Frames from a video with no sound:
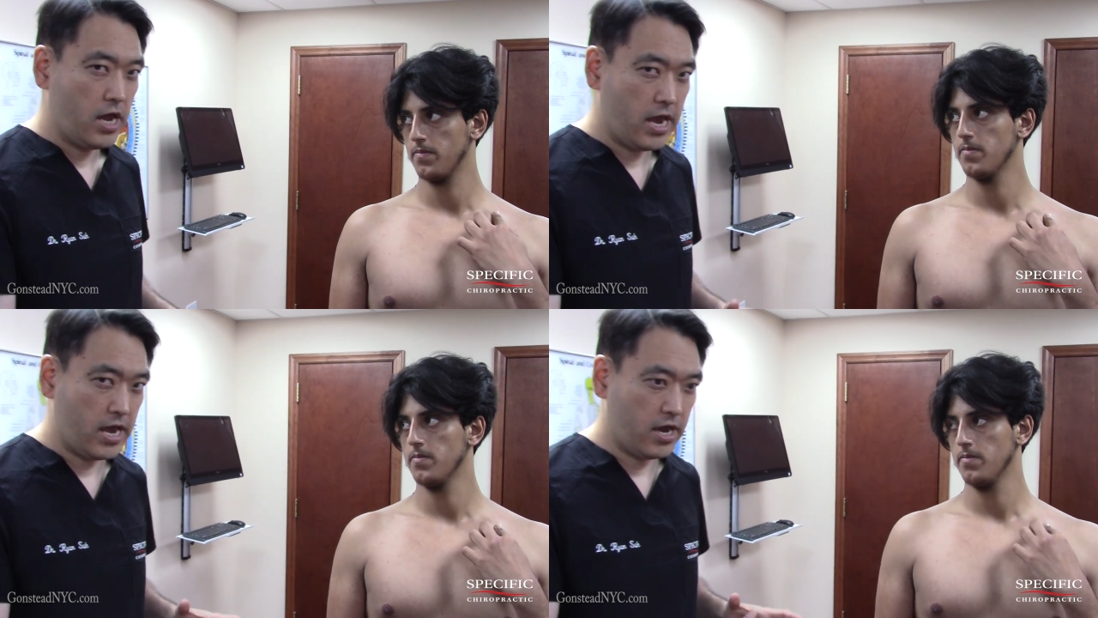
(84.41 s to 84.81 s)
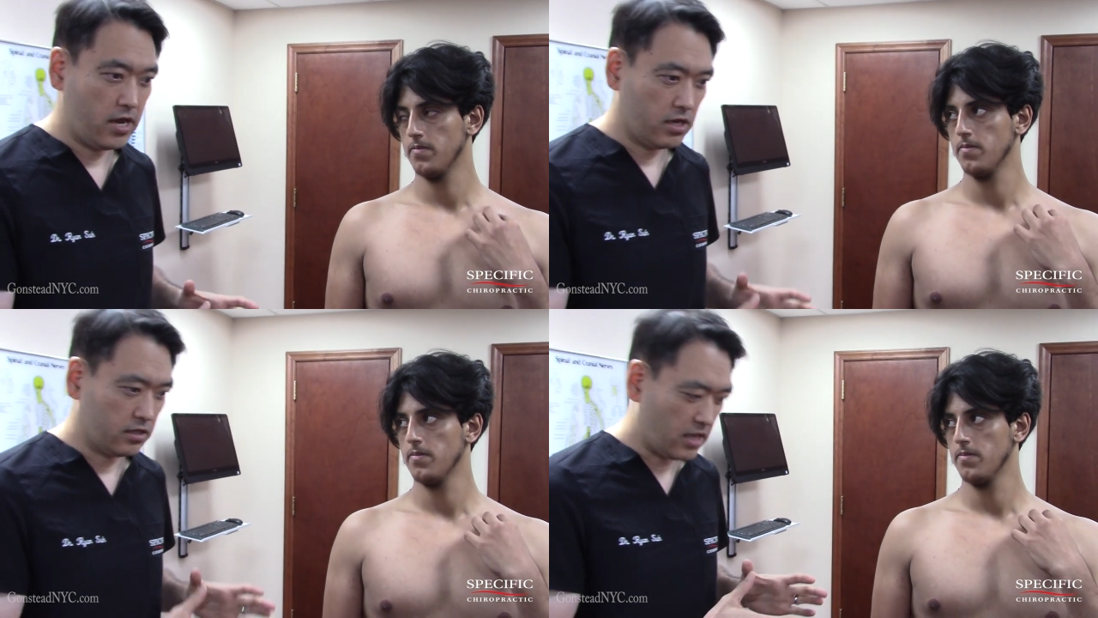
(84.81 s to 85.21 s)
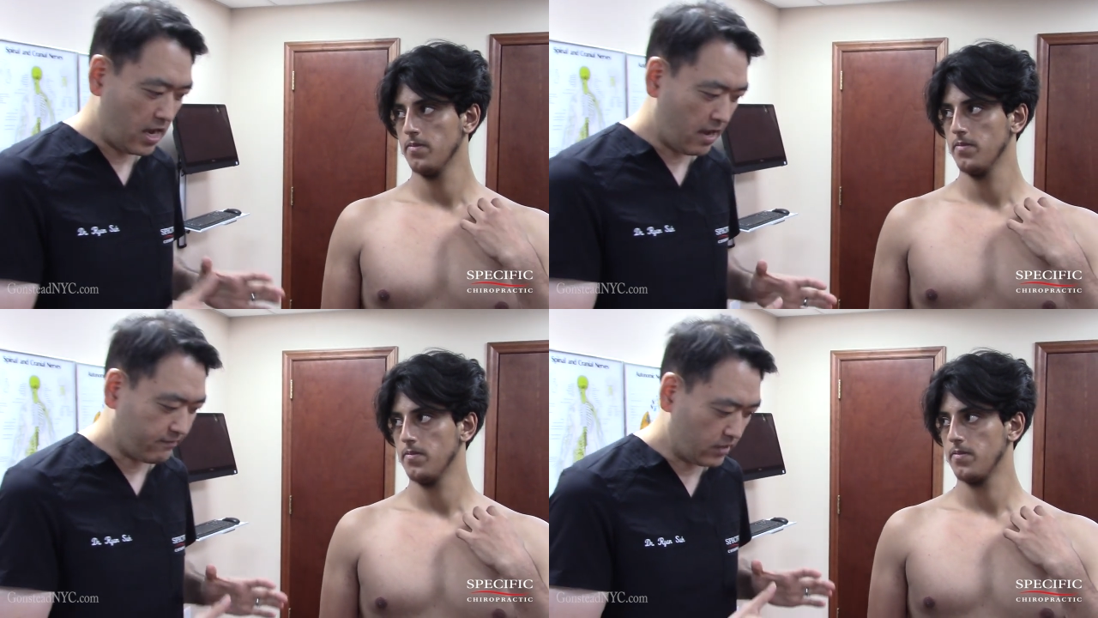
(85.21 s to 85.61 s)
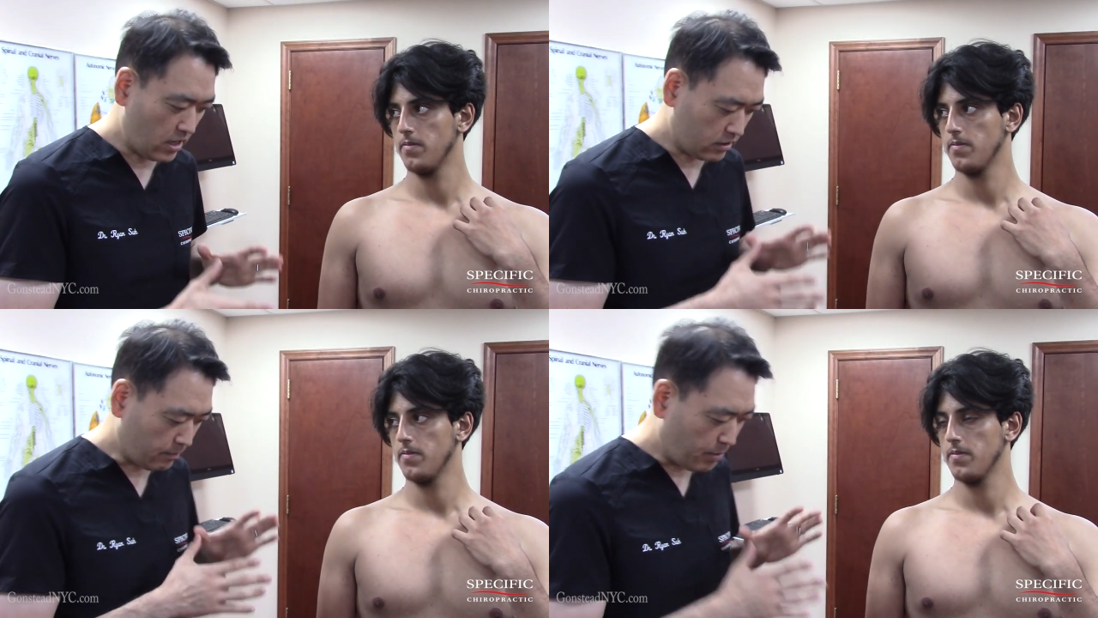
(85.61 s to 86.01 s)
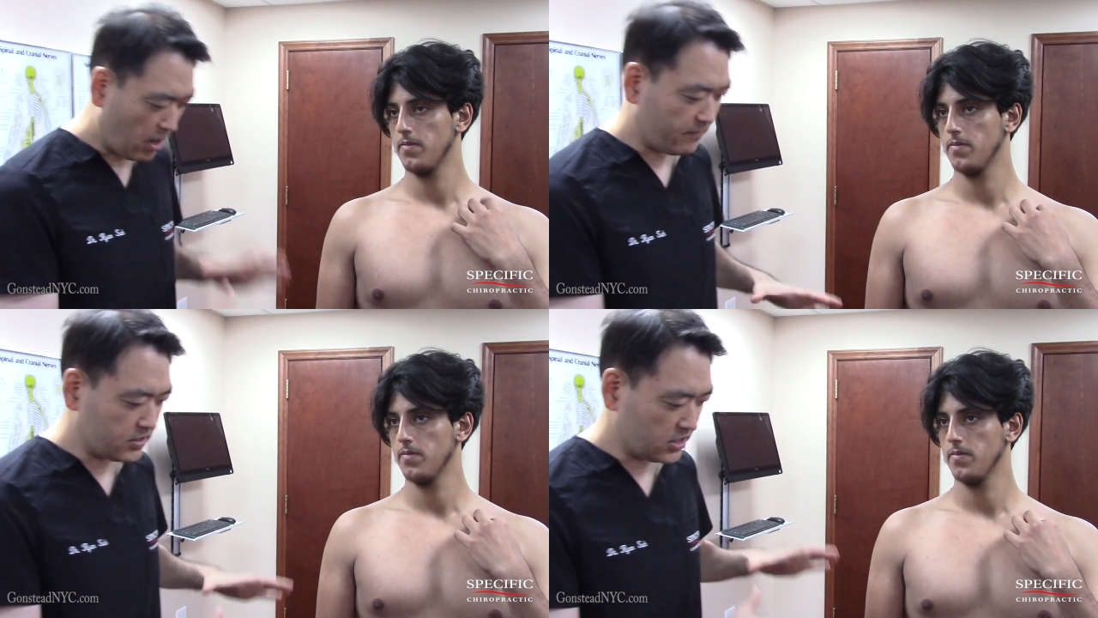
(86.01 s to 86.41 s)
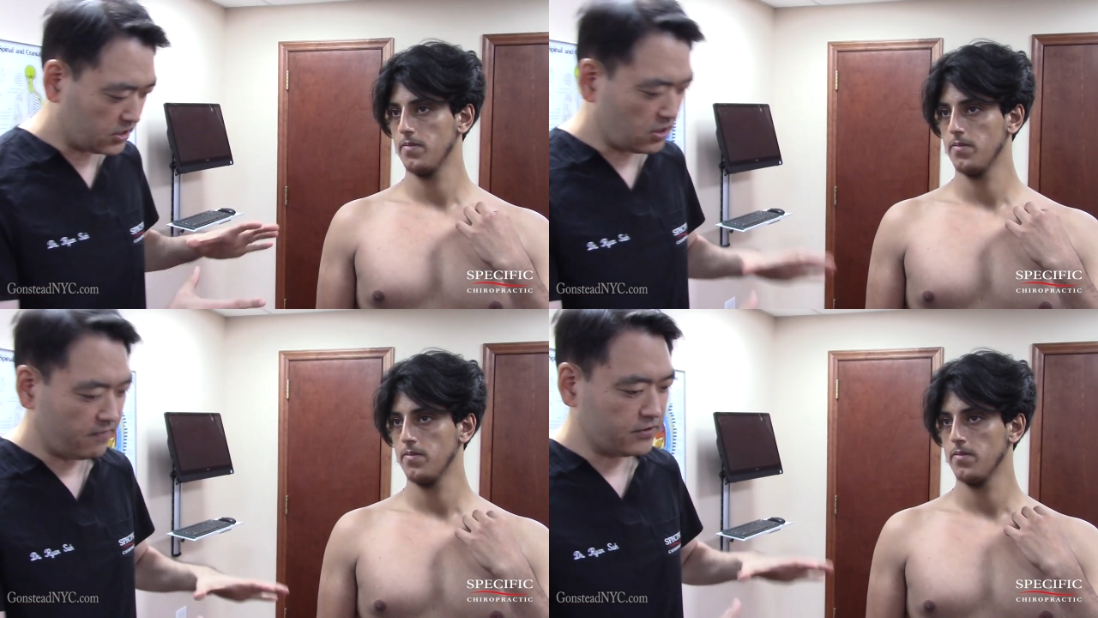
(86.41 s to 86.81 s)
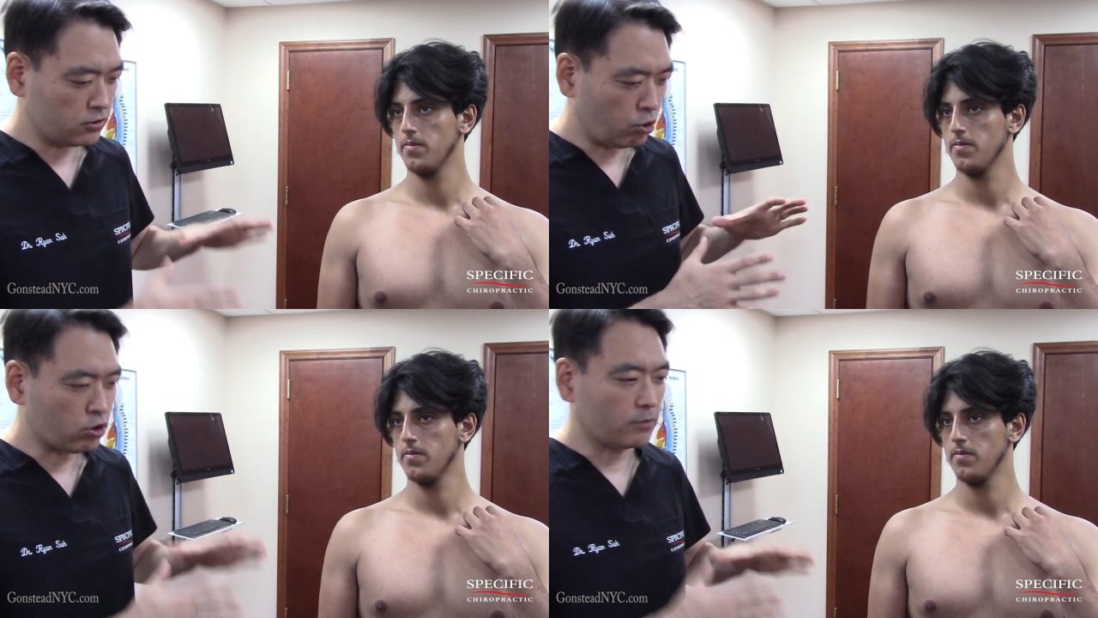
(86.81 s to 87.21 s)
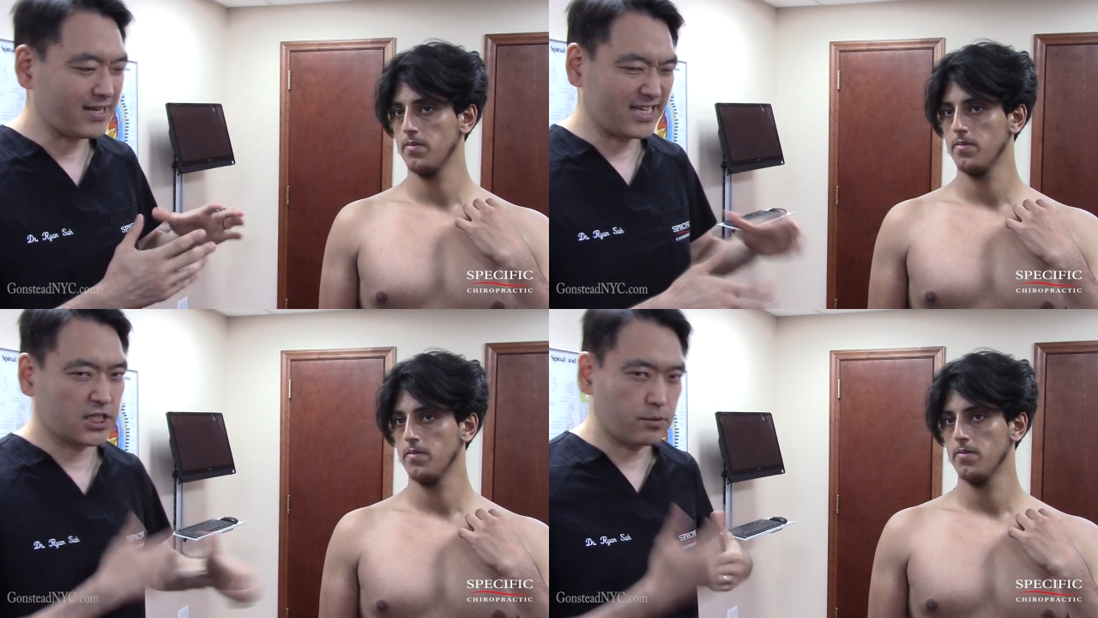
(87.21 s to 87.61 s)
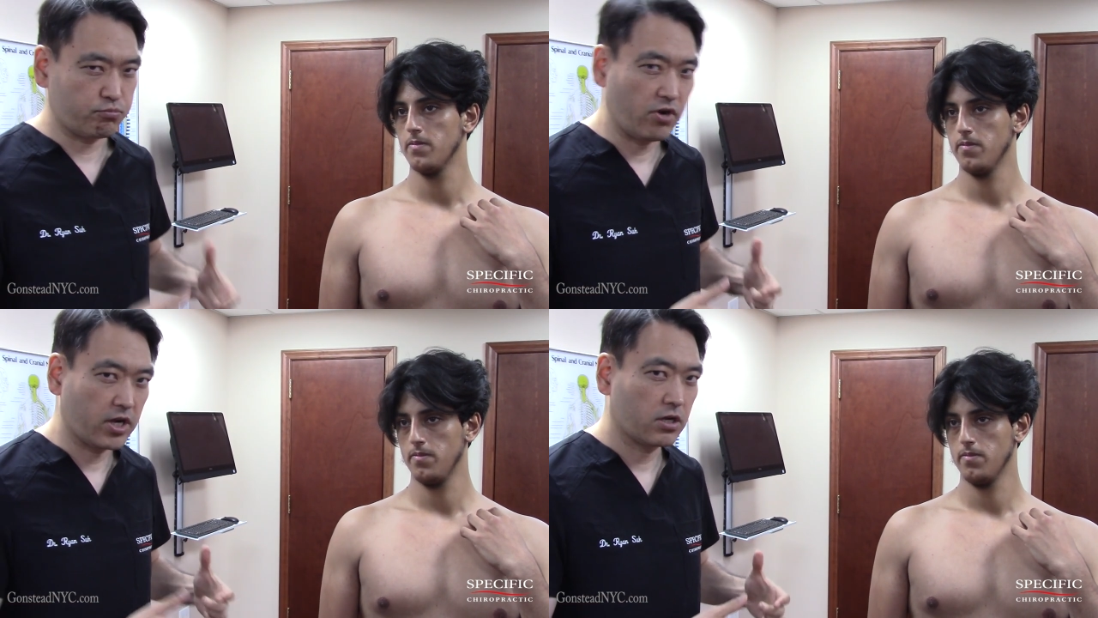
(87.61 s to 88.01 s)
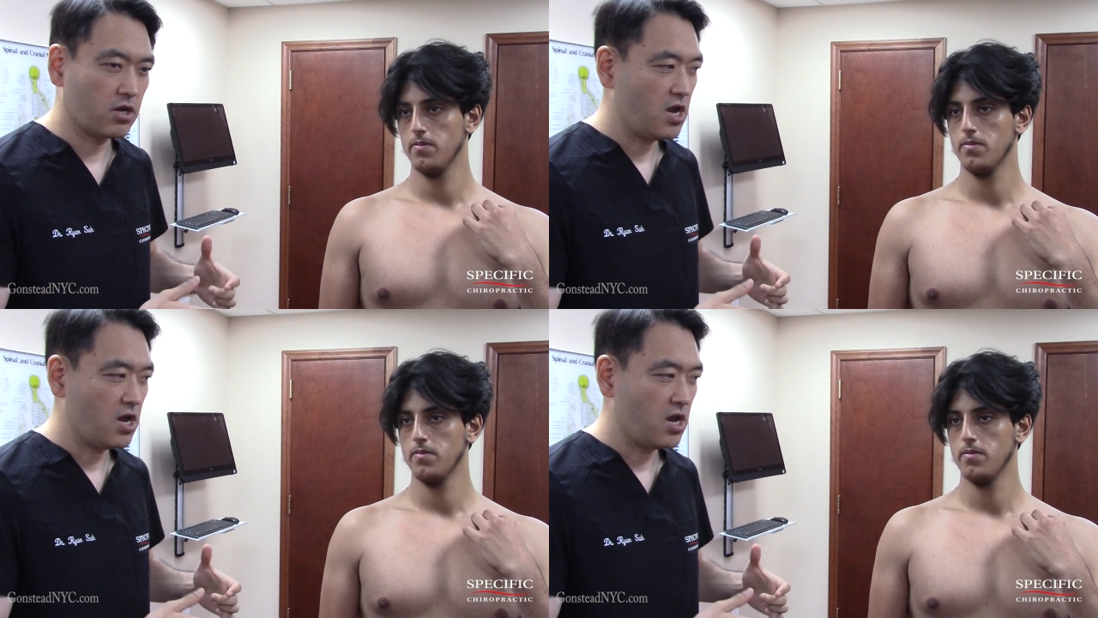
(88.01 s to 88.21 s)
Speaker 1: And the pelvis itself is loaded up like a spring,